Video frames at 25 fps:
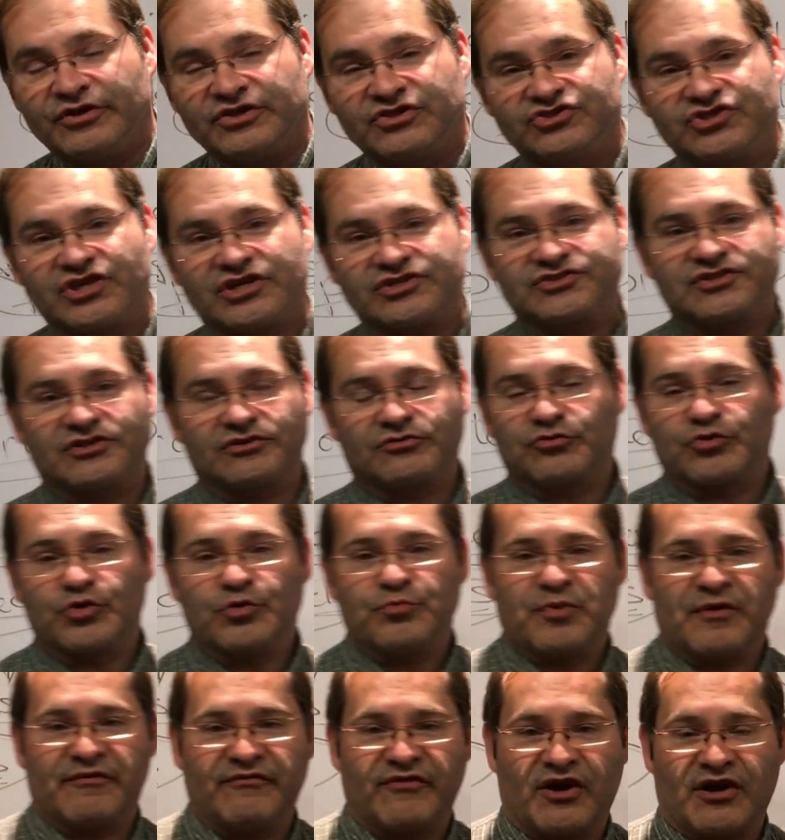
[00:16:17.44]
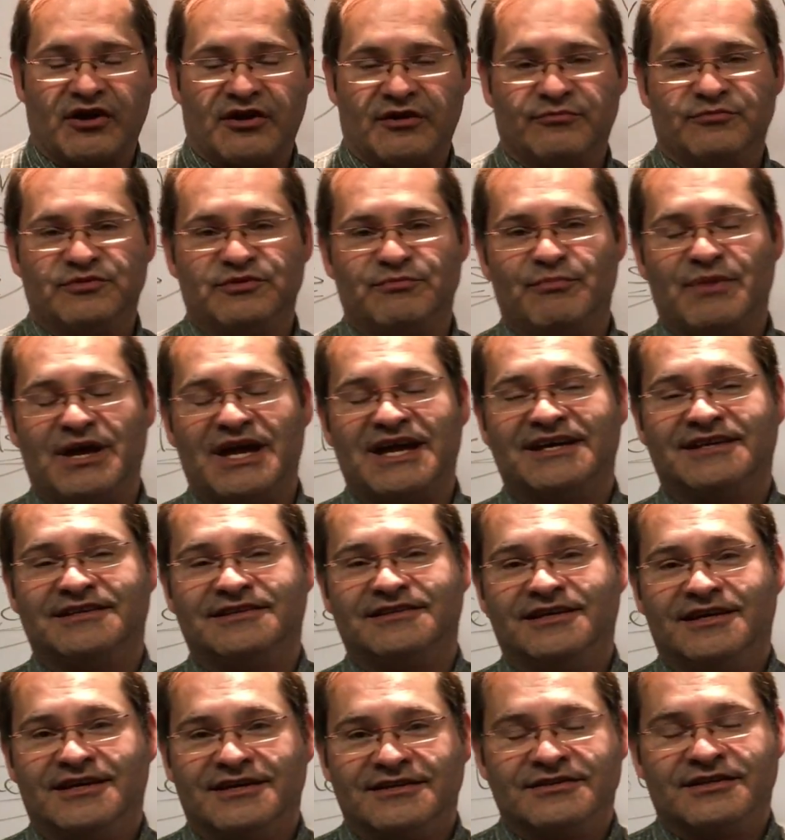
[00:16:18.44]
with just a group of armed
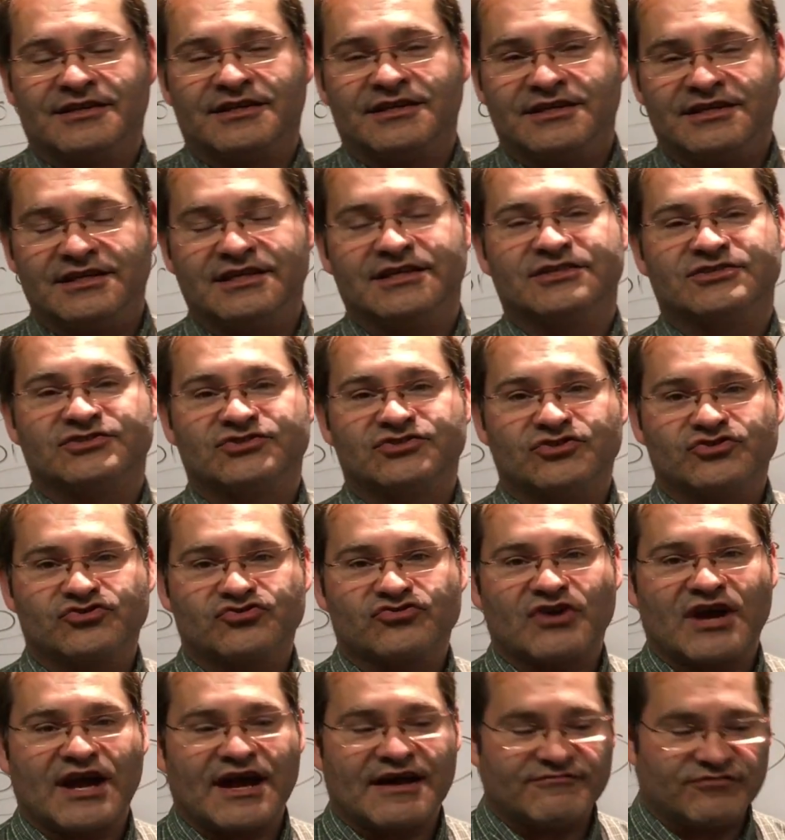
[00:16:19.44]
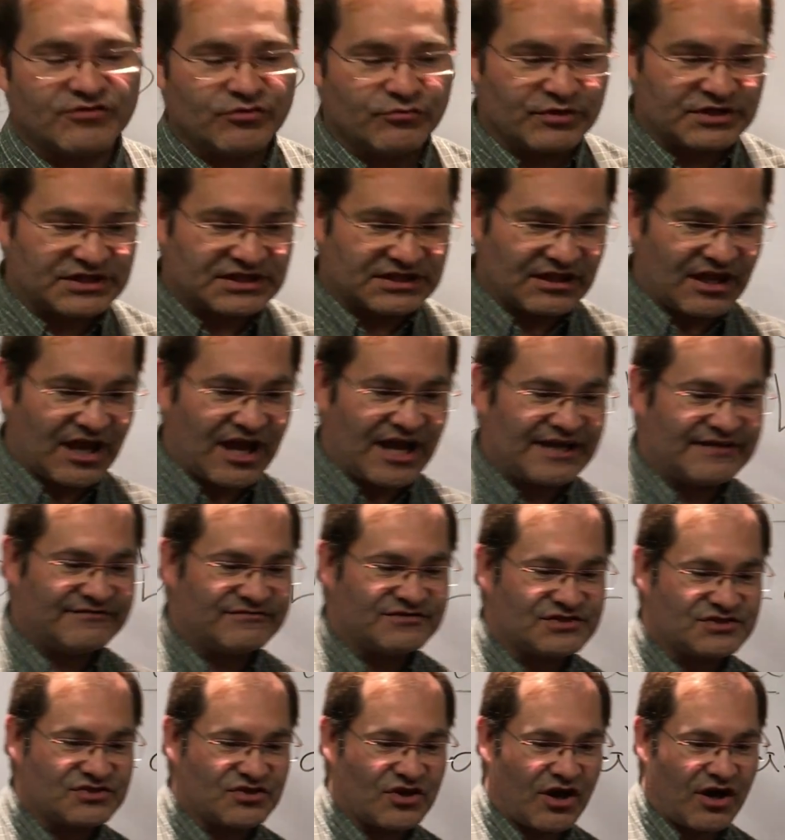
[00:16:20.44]
men than it is to travel with
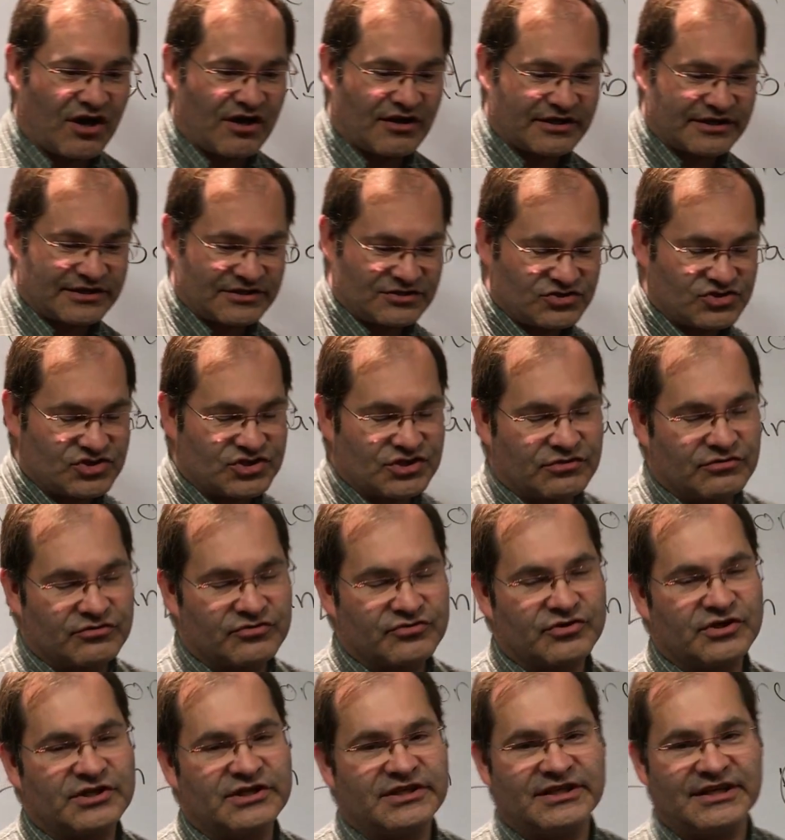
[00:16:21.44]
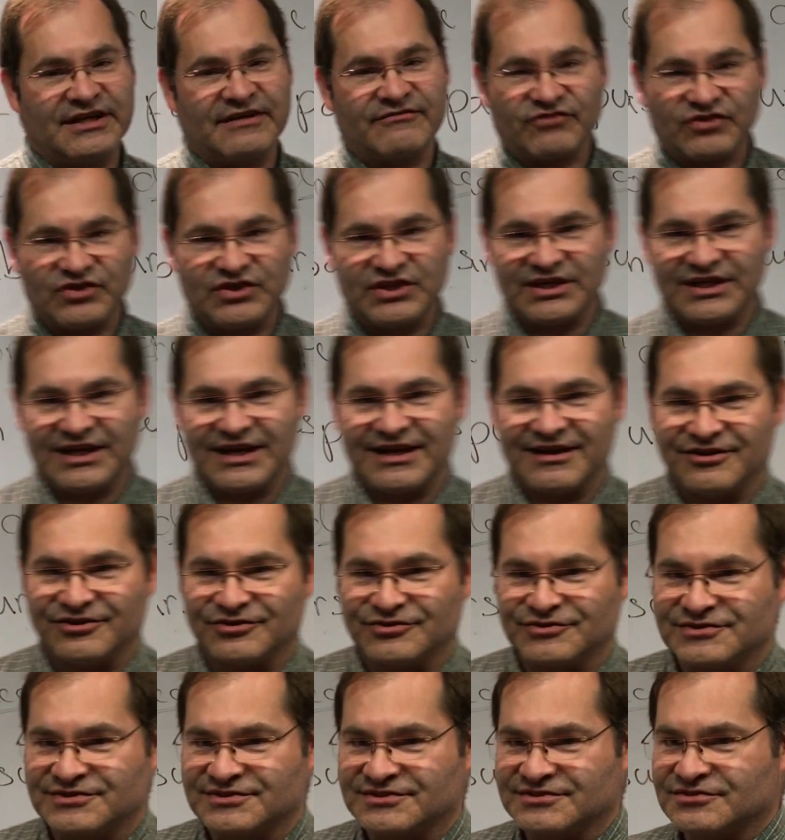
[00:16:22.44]
livestock and children and everything
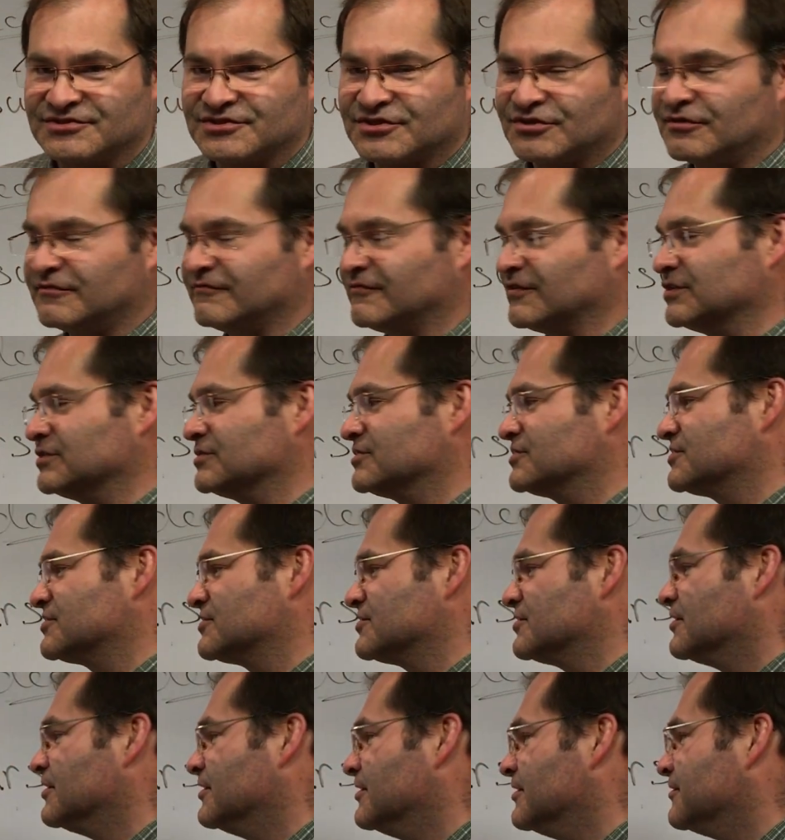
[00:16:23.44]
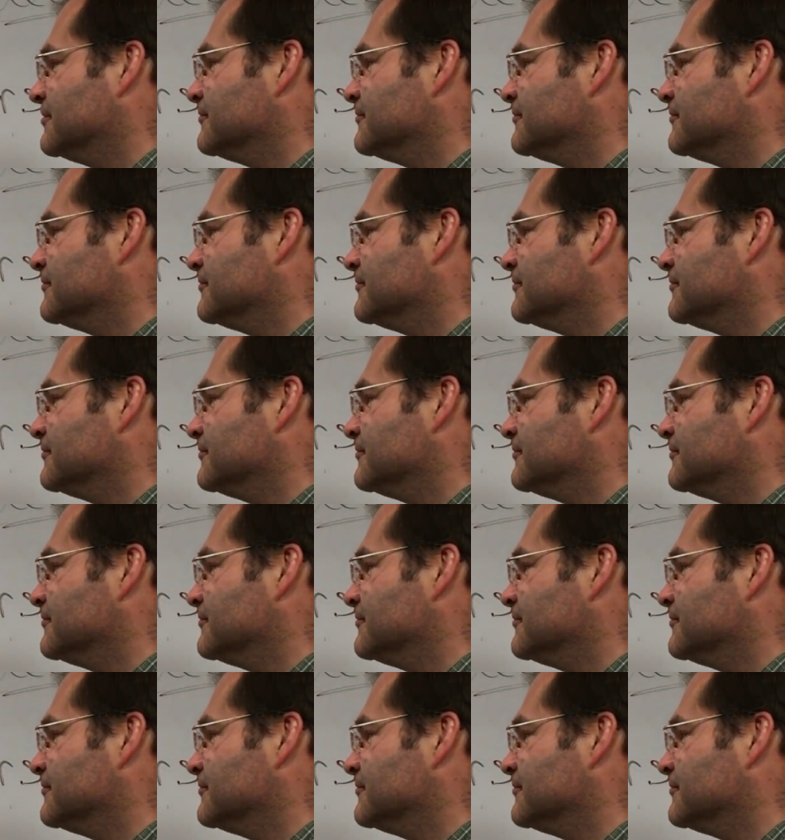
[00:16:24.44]
else, servants.